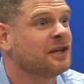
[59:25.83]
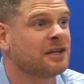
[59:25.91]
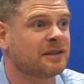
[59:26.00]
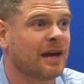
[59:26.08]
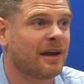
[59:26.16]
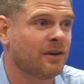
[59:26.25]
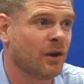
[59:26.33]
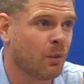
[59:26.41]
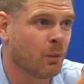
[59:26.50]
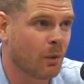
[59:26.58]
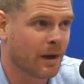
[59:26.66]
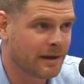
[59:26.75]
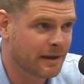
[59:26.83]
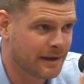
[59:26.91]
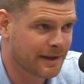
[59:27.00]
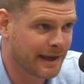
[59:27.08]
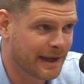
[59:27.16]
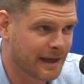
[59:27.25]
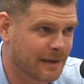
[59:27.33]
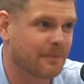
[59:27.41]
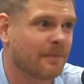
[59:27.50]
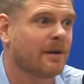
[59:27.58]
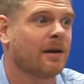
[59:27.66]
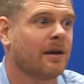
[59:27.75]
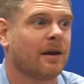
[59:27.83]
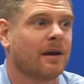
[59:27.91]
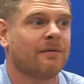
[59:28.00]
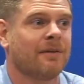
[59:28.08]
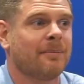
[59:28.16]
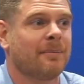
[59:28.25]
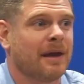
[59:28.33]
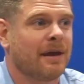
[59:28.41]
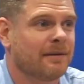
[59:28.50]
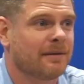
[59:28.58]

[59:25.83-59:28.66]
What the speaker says: not know one name of that band.